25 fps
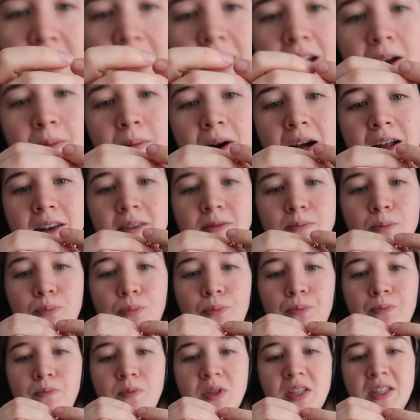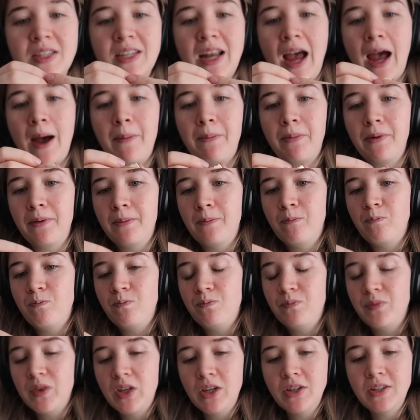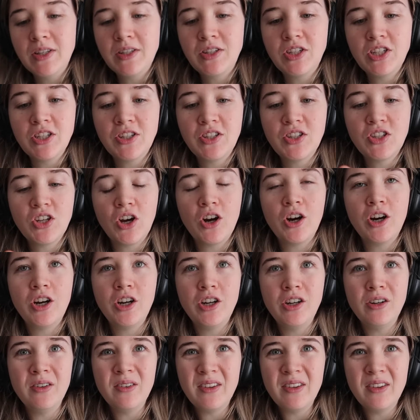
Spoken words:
like it might snap because it's just so